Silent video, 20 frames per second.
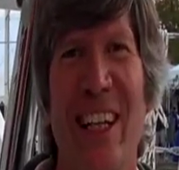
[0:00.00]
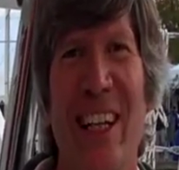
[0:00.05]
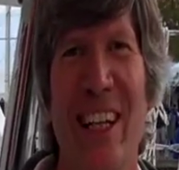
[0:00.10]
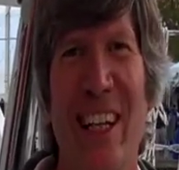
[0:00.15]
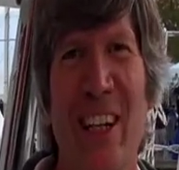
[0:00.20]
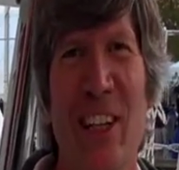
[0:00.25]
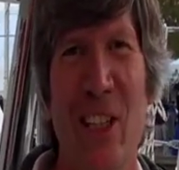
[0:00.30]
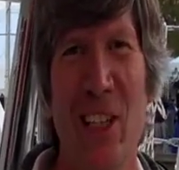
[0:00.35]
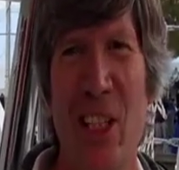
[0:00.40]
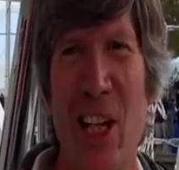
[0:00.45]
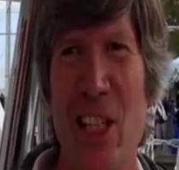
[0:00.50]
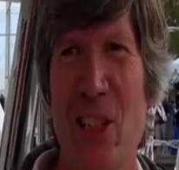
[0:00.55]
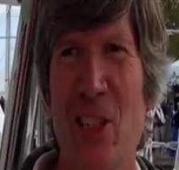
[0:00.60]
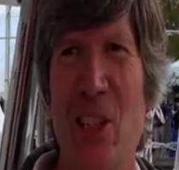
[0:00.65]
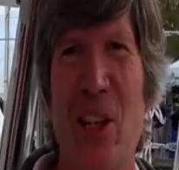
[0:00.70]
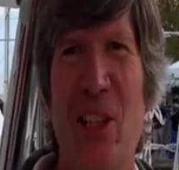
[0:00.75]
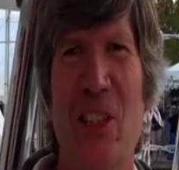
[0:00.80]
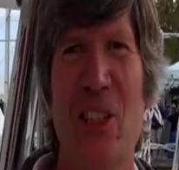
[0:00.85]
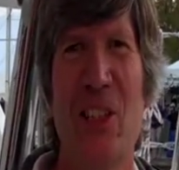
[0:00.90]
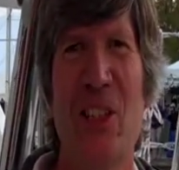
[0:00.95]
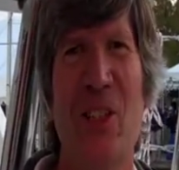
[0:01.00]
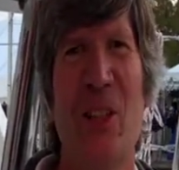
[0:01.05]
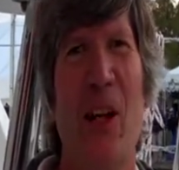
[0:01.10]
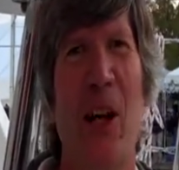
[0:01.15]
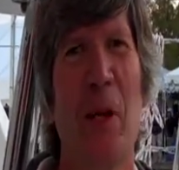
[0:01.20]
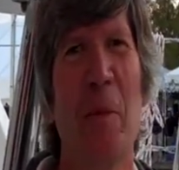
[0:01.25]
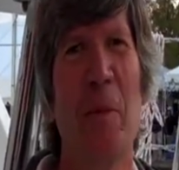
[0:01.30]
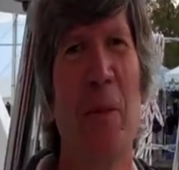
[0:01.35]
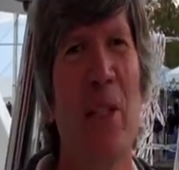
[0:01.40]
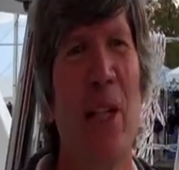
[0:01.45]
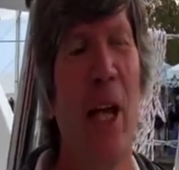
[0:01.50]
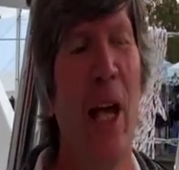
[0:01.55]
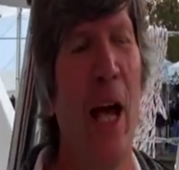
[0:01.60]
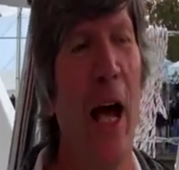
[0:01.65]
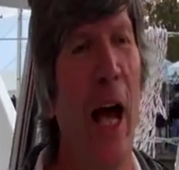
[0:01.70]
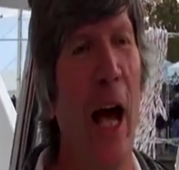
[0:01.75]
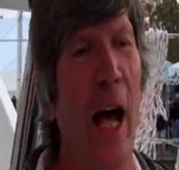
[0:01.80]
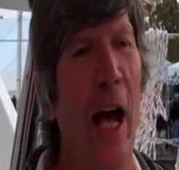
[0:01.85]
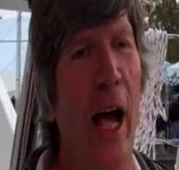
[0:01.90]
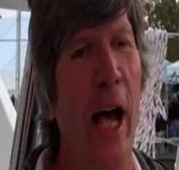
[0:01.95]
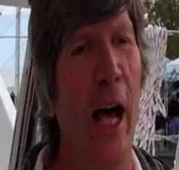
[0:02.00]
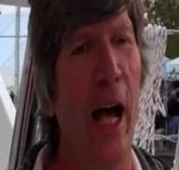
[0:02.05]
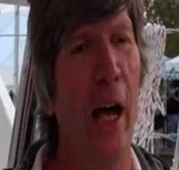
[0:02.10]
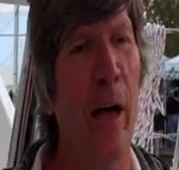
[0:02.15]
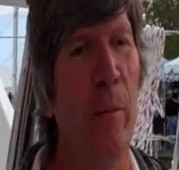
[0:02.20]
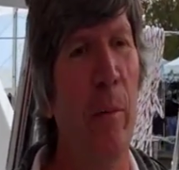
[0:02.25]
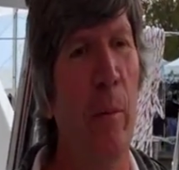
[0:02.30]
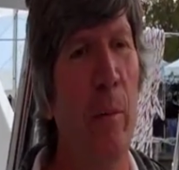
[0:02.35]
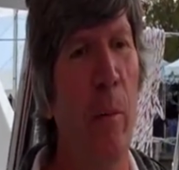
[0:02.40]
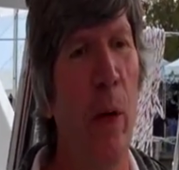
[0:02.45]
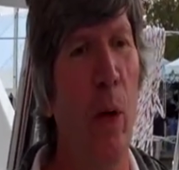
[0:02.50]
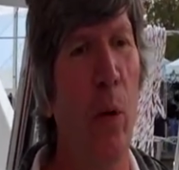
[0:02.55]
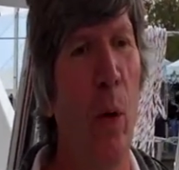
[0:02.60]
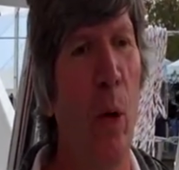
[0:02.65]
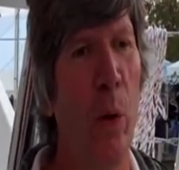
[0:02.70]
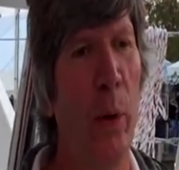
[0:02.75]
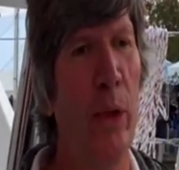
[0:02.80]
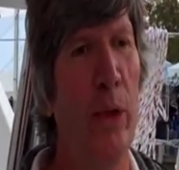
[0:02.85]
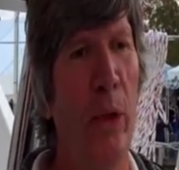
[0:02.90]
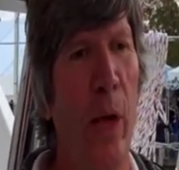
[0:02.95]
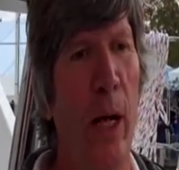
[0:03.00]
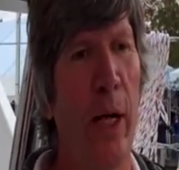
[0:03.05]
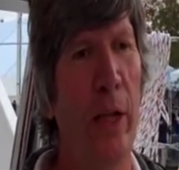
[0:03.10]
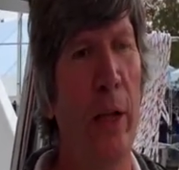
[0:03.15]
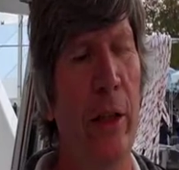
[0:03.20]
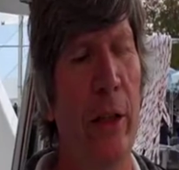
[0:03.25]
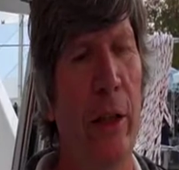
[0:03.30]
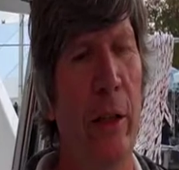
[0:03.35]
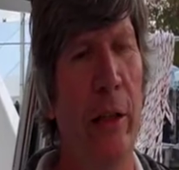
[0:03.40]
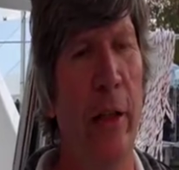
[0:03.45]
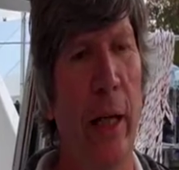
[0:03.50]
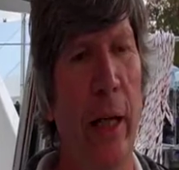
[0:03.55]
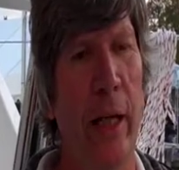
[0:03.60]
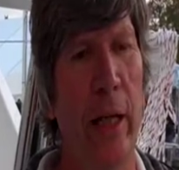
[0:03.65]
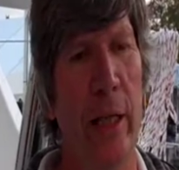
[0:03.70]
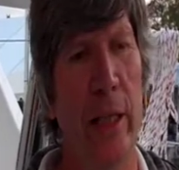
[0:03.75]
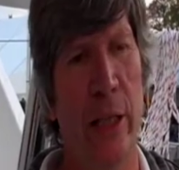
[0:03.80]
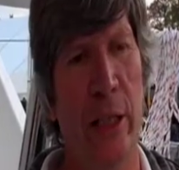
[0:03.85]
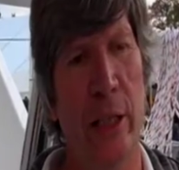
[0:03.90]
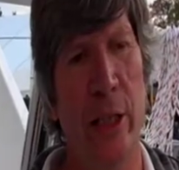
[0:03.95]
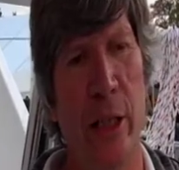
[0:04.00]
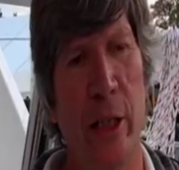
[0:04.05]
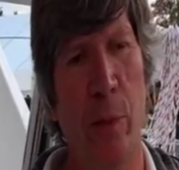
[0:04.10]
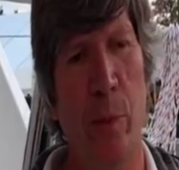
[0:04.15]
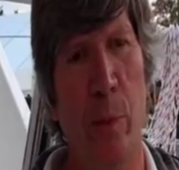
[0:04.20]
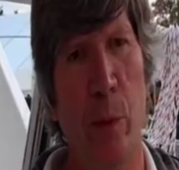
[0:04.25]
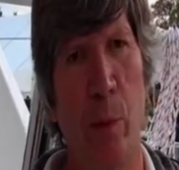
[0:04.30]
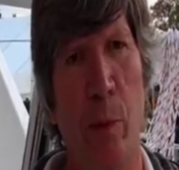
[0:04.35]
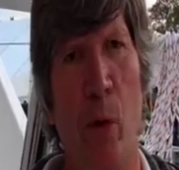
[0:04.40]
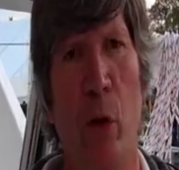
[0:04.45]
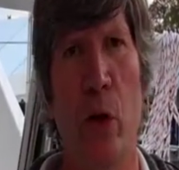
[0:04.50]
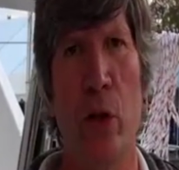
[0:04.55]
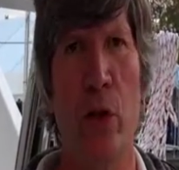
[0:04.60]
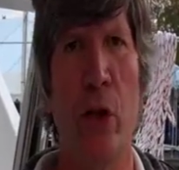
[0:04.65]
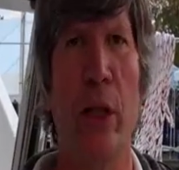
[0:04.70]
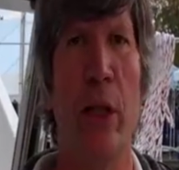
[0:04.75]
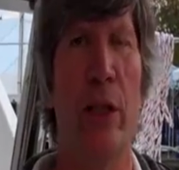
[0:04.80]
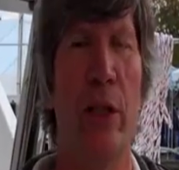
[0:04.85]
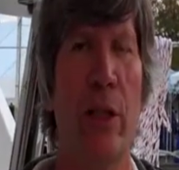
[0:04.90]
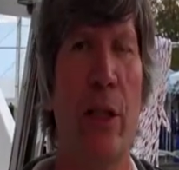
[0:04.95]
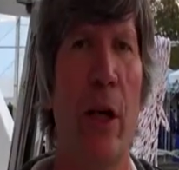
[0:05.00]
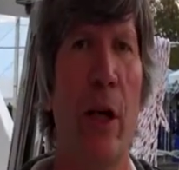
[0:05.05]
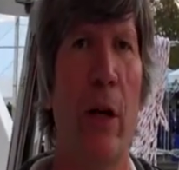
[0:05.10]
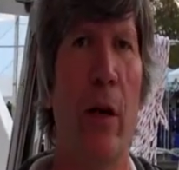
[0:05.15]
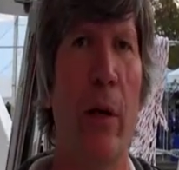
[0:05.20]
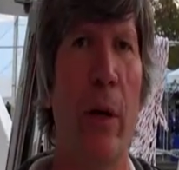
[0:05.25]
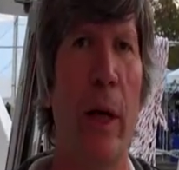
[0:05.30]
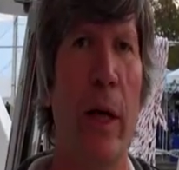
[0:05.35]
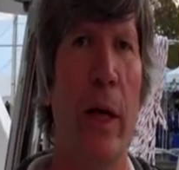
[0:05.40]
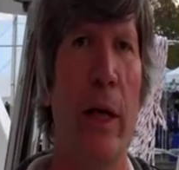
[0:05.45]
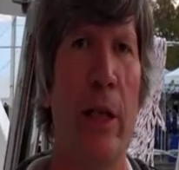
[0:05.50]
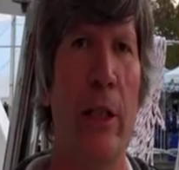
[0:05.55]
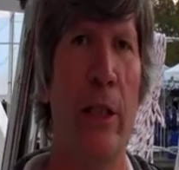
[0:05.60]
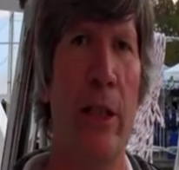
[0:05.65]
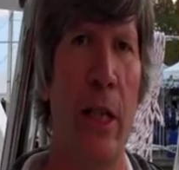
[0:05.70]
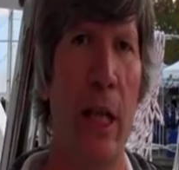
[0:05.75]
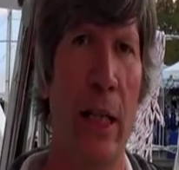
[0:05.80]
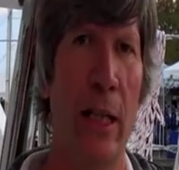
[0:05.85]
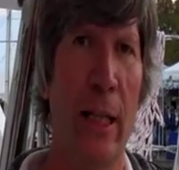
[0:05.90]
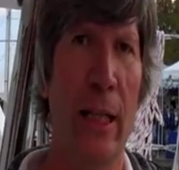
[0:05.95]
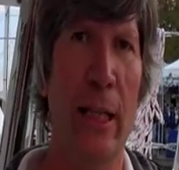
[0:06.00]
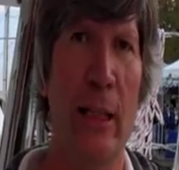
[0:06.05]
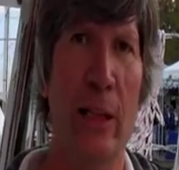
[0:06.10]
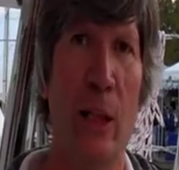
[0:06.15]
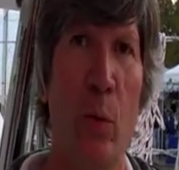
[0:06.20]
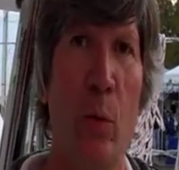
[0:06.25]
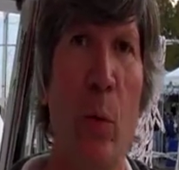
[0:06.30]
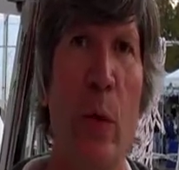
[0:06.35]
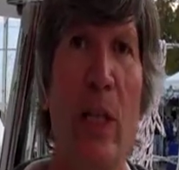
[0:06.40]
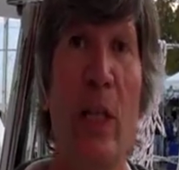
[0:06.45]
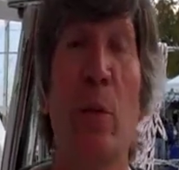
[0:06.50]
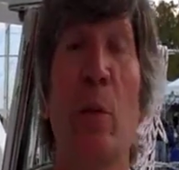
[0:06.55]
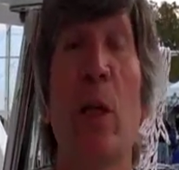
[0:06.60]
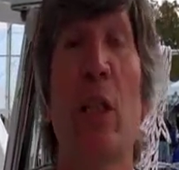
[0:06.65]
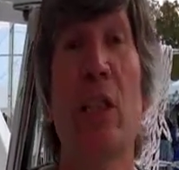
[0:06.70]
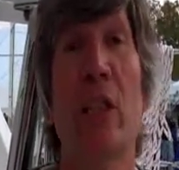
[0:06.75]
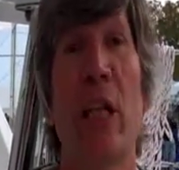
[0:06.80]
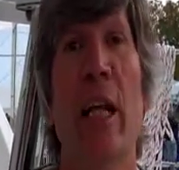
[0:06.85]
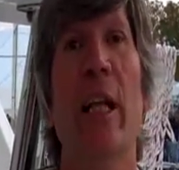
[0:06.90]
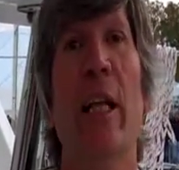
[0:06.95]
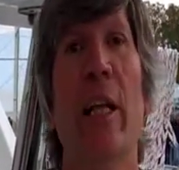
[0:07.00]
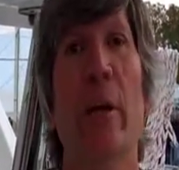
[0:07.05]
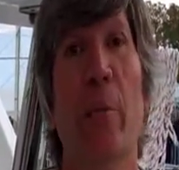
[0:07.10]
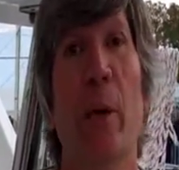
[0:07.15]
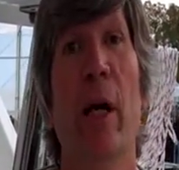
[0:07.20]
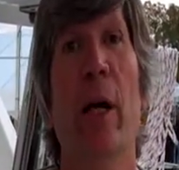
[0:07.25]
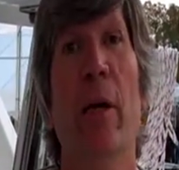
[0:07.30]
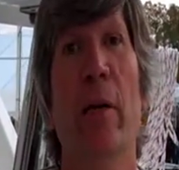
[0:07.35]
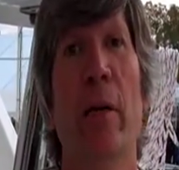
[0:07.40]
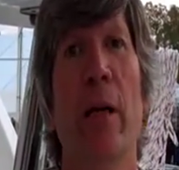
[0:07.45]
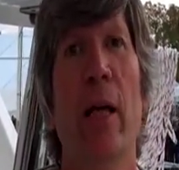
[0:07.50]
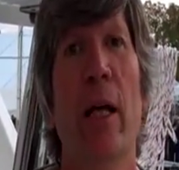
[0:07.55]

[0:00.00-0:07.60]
It's not Stars and Stripes. But what we try to do is still proportion it so it's at least a reasonably sailing boat.